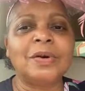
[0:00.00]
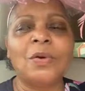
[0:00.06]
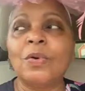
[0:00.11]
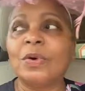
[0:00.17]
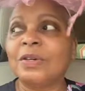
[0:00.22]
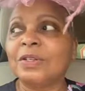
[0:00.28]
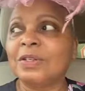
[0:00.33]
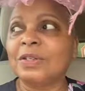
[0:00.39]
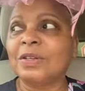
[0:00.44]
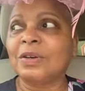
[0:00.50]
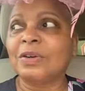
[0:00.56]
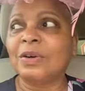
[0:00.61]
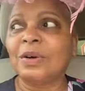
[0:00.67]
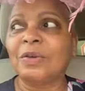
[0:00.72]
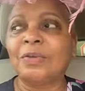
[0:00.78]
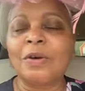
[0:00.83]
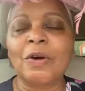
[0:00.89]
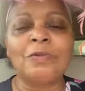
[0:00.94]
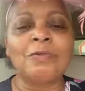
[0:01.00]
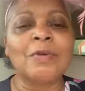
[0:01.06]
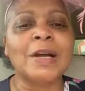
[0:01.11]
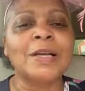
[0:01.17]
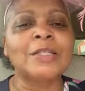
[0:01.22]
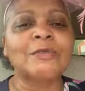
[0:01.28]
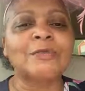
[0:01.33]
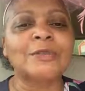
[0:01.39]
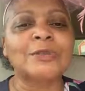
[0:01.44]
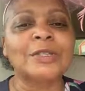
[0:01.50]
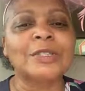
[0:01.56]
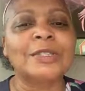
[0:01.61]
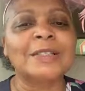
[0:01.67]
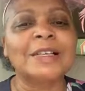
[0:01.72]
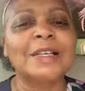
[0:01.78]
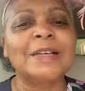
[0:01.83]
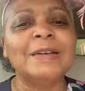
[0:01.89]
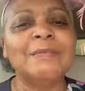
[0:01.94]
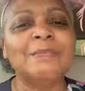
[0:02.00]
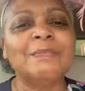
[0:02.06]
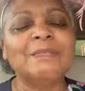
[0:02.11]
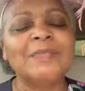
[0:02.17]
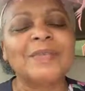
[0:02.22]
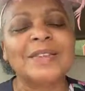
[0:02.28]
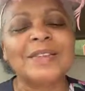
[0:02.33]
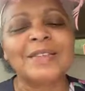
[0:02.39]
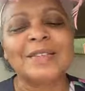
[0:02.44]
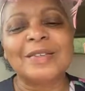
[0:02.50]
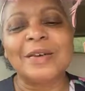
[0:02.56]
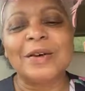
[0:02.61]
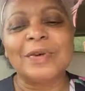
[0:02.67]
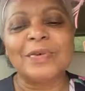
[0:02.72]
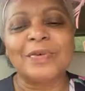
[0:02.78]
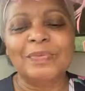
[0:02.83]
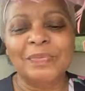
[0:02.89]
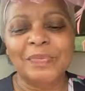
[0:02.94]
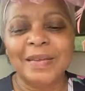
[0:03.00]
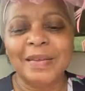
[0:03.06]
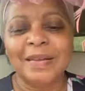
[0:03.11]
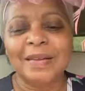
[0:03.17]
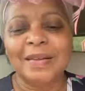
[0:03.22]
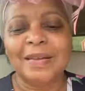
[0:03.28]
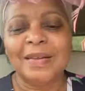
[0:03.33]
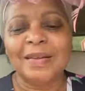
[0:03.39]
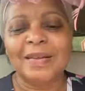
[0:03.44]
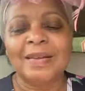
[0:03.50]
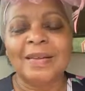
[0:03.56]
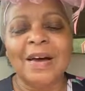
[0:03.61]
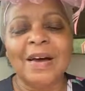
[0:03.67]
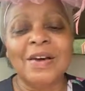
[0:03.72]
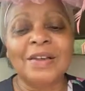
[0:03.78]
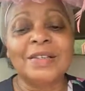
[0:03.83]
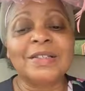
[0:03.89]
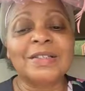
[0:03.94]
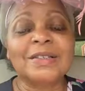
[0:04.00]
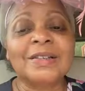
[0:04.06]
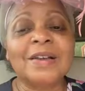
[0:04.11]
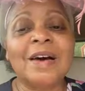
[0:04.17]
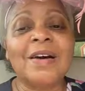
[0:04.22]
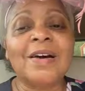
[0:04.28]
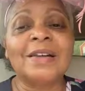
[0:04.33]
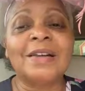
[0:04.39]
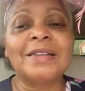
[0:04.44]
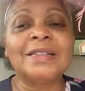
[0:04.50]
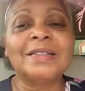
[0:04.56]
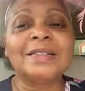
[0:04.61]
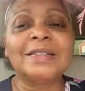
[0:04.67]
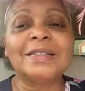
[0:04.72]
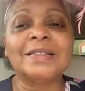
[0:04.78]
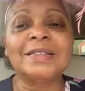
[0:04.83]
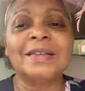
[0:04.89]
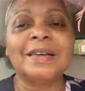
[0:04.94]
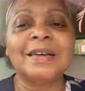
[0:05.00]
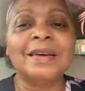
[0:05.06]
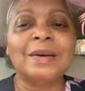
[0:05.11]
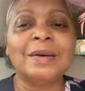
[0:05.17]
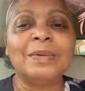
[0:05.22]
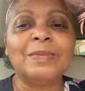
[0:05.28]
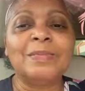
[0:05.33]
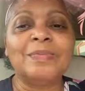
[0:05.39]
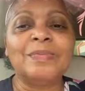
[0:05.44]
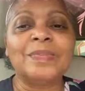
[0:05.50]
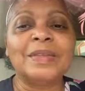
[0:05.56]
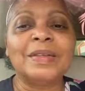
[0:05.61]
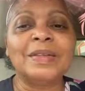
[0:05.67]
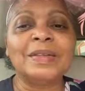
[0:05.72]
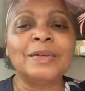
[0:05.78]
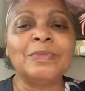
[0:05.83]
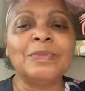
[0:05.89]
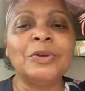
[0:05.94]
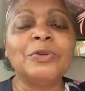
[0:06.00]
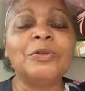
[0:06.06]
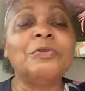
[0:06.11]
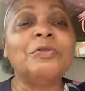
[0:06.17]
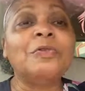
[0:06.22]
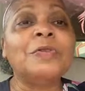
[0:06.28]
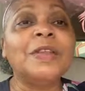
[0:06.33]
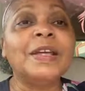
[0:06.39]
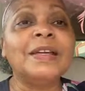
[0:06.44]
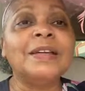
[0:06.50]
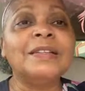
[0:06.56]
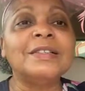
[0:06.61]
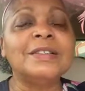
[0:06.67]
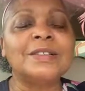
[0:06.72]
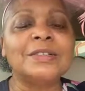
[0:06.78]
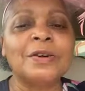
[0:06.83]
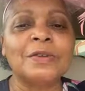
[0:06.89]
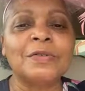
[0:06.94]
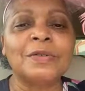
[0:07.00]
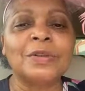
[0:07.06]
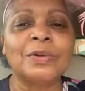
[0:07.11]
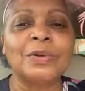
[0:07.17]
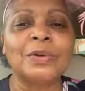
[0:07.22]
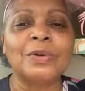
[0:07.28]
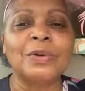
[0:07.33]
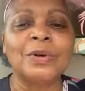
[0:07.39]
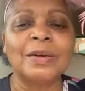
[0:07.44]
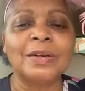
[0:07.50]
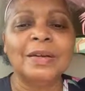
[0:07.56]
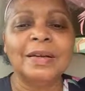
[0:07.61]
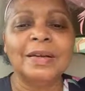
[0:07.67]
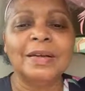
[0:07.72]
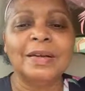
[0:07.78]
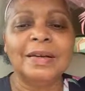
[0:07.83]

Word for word: going to a restful sleep. So God is, God is, um, it's a beautiful thing to serve the Lord